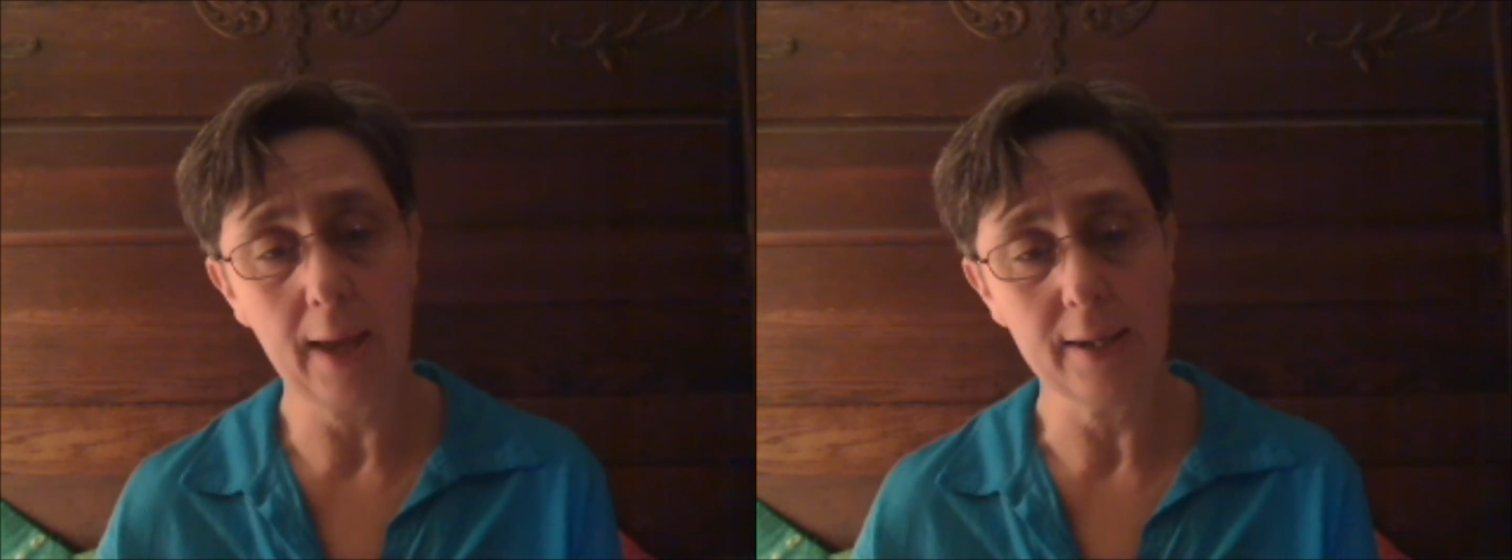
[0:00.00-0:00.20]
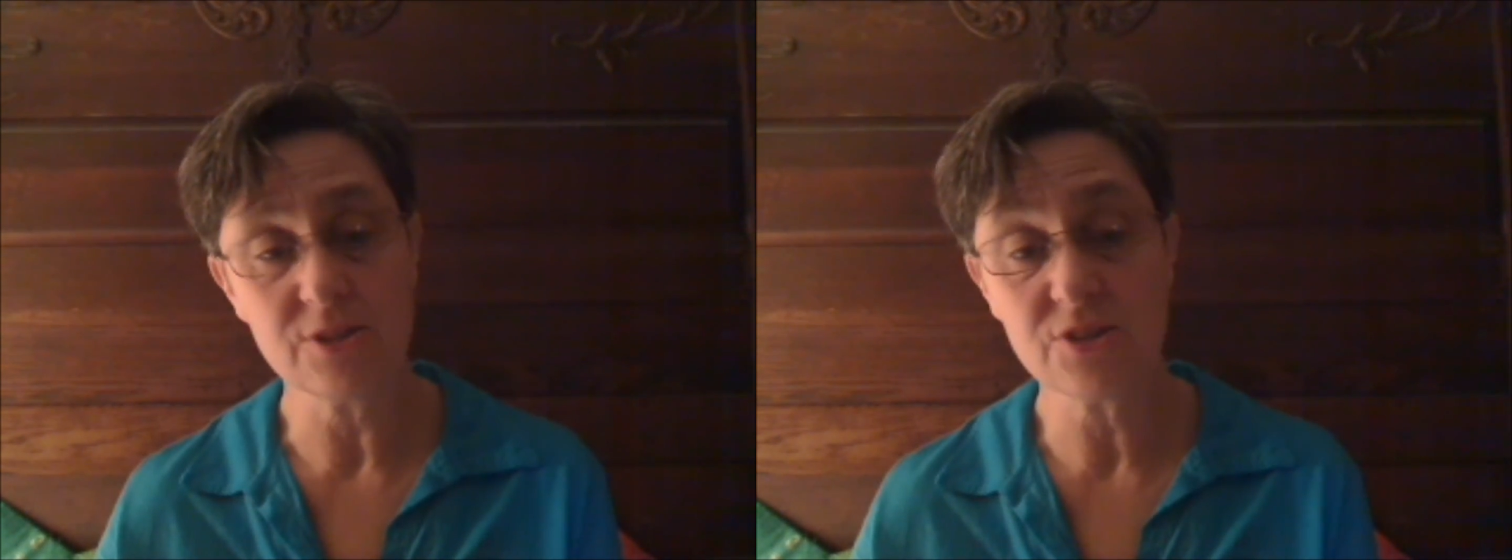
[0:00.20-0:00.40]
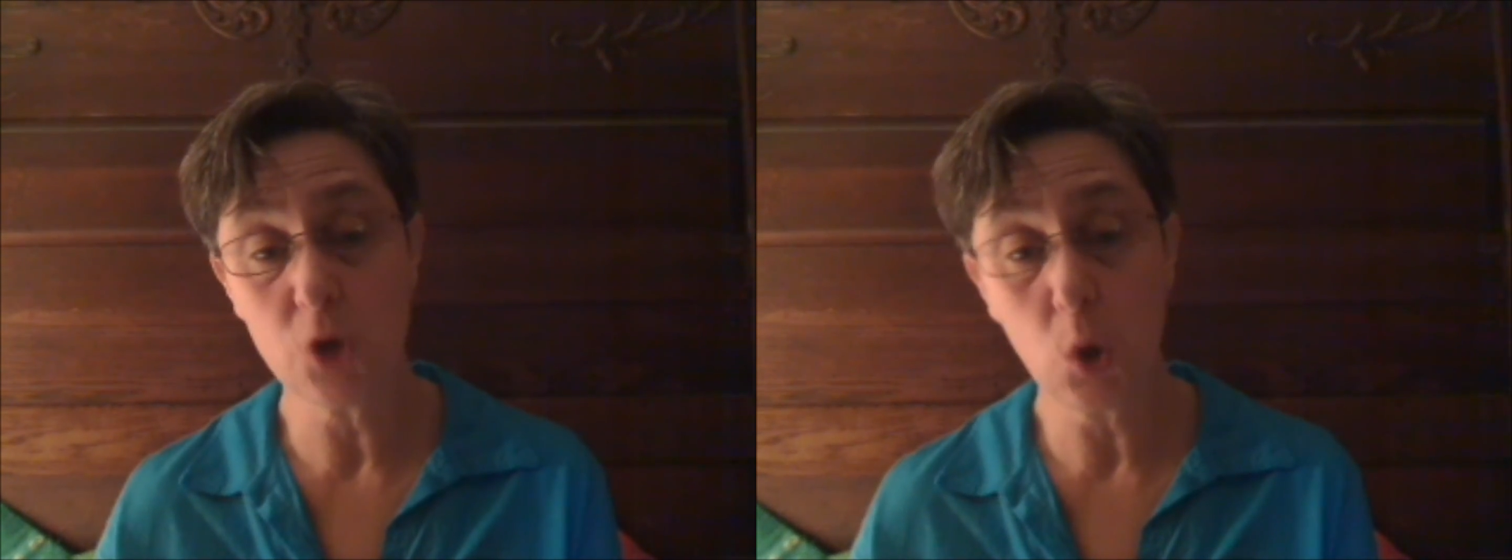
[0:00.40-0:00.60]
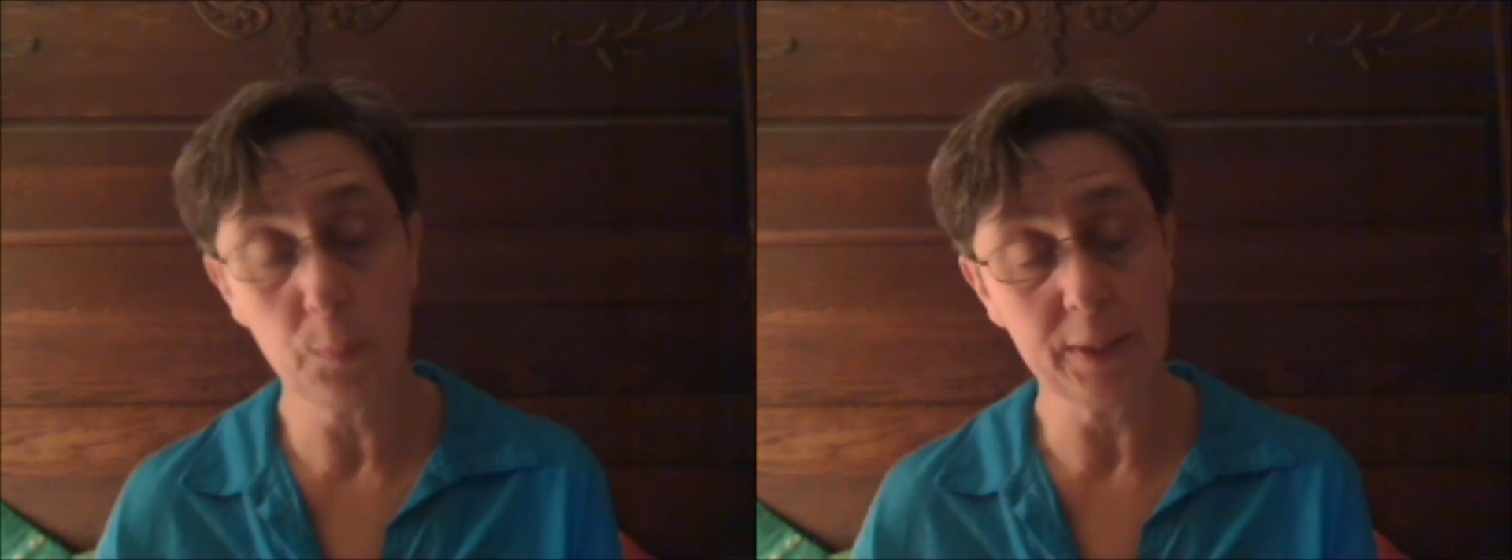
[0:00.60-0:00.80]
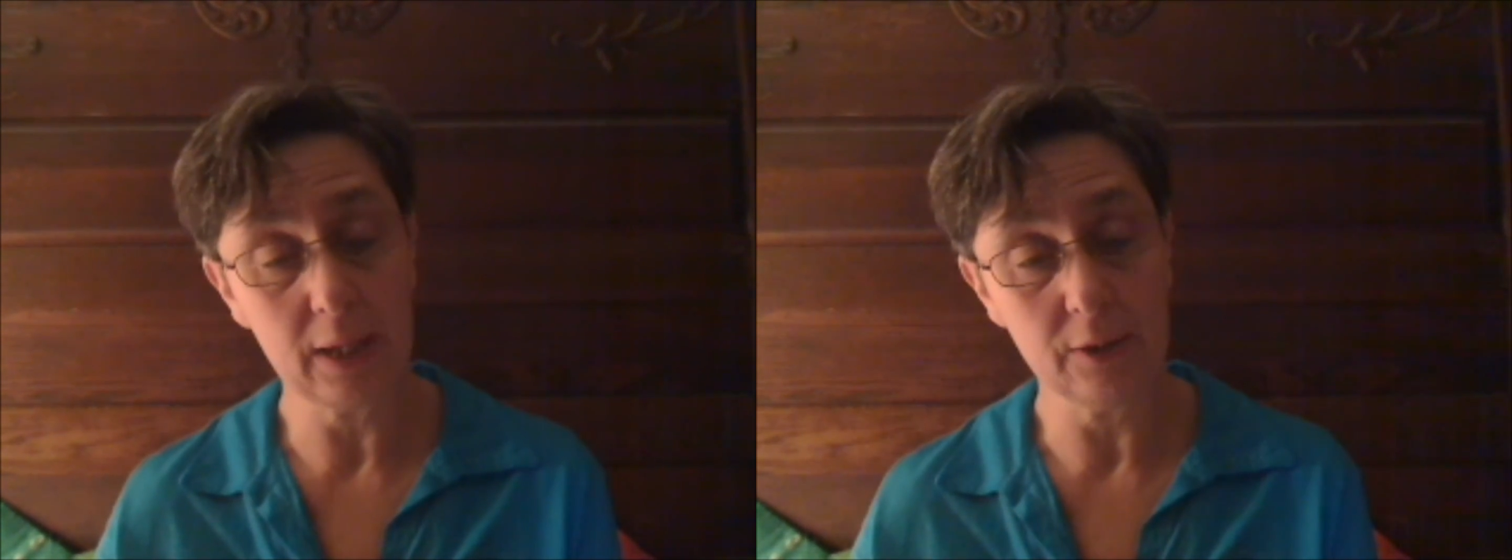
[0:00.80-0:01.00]
and snow
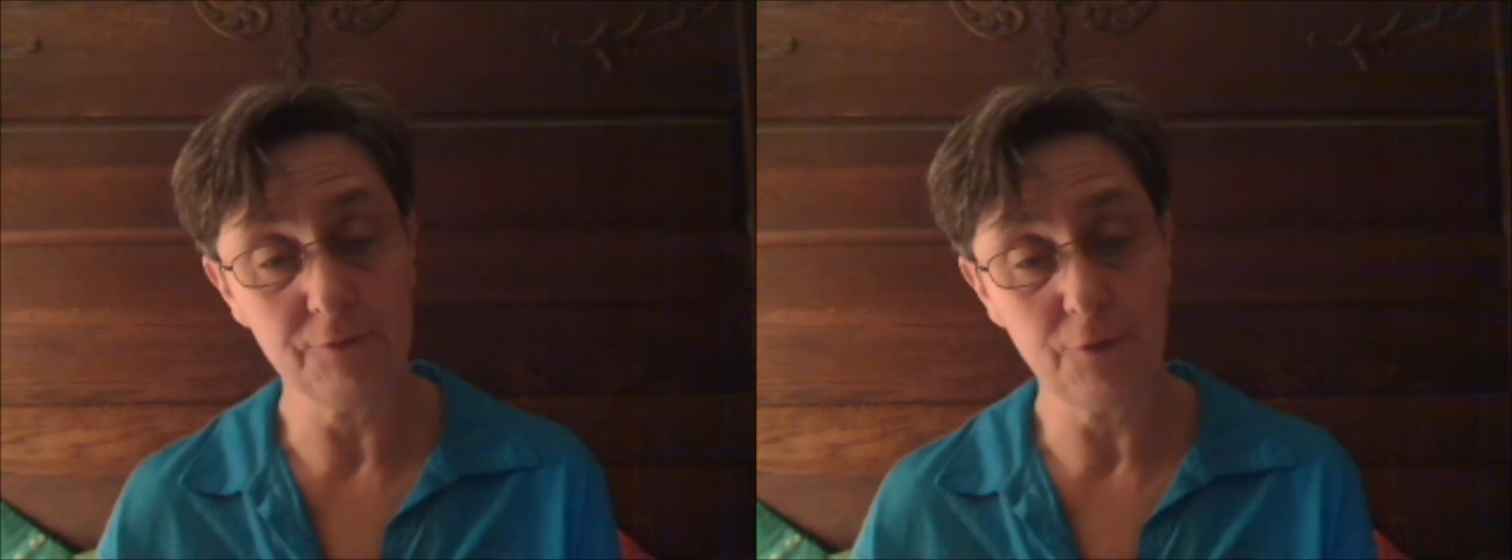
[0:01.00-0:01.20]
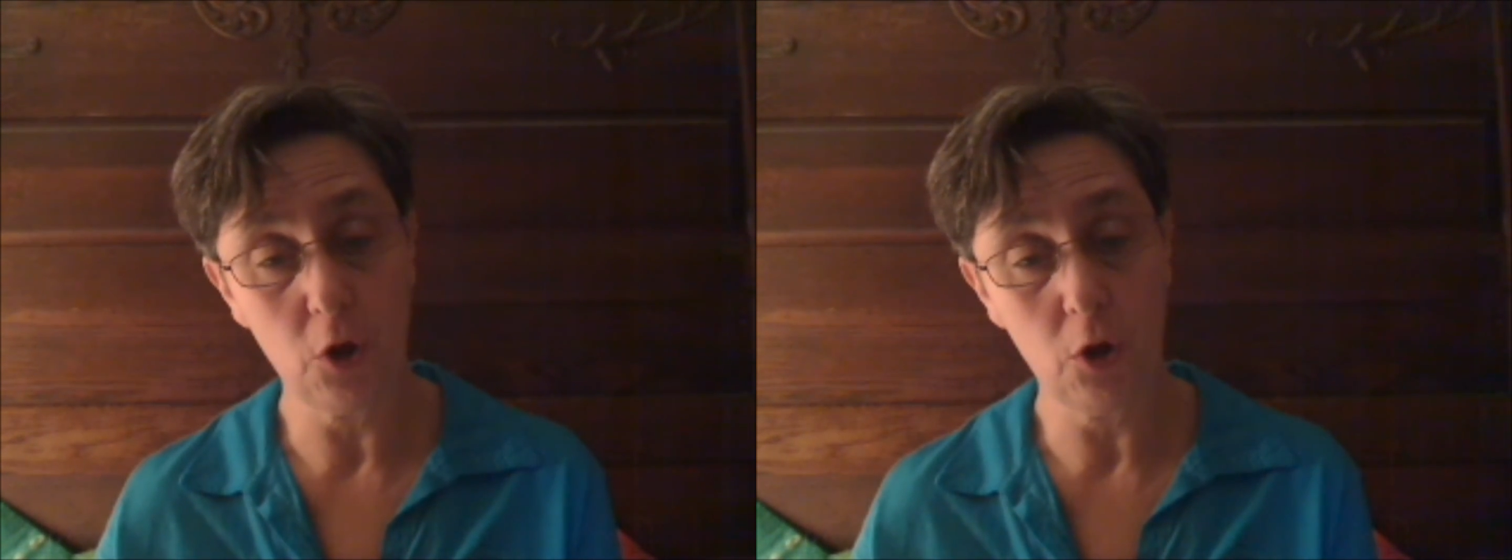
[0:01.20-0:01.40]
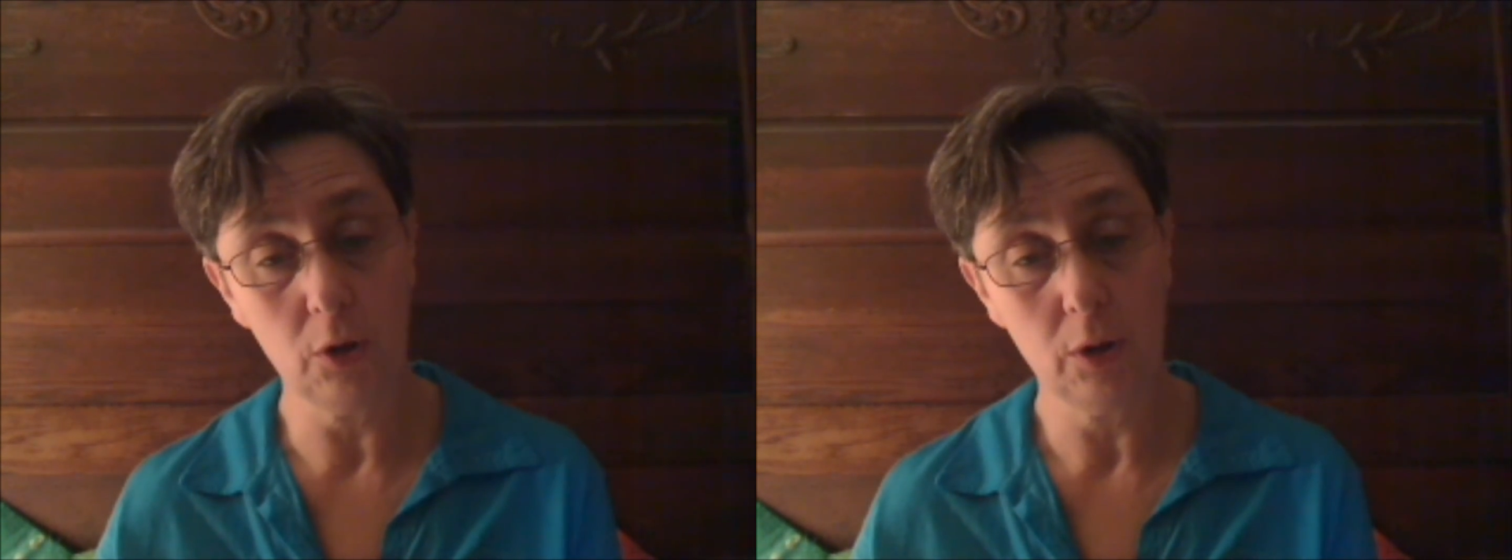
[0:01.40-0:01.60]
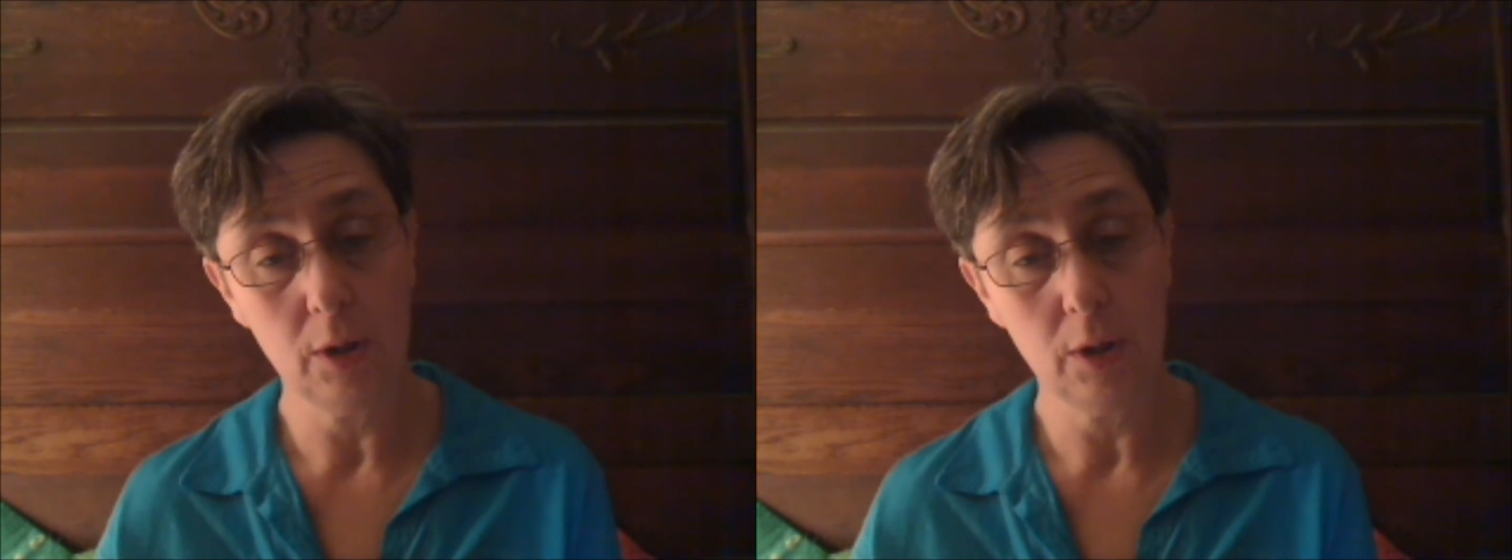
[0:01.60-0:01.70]
began to fall.